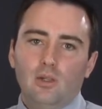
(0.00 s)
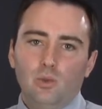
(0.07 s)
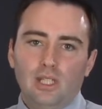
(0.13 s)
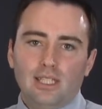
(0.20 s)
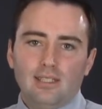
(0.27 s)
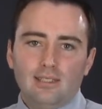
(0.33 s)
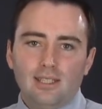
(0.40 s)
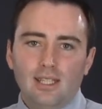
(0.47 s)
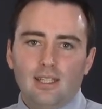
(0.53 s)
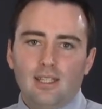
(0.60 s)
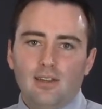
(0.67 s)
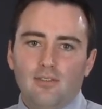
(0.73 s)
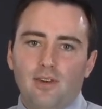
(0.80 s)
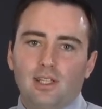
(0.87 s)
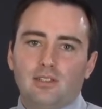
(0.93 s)
we can see
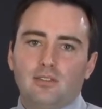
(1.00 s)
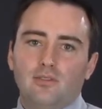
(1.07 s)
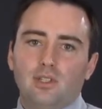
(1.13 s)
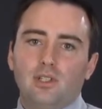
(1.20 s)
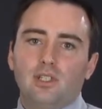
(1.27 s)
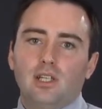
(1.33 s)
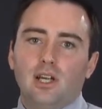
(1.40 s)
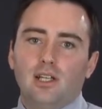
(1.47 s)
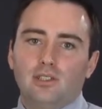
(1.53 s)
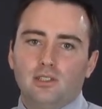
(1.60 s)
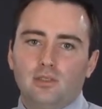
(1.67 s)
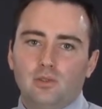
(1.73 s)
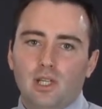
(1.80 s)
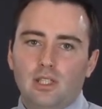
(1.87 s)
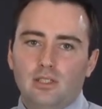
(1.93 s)
the effects of urine
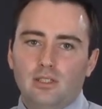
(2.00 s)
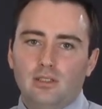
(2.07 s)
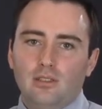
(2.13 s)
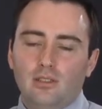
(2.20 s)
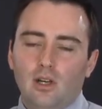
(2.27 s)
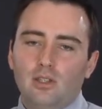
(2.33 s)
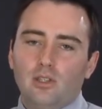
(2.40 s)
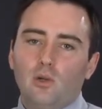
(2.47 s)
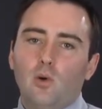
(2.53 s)
concentration on the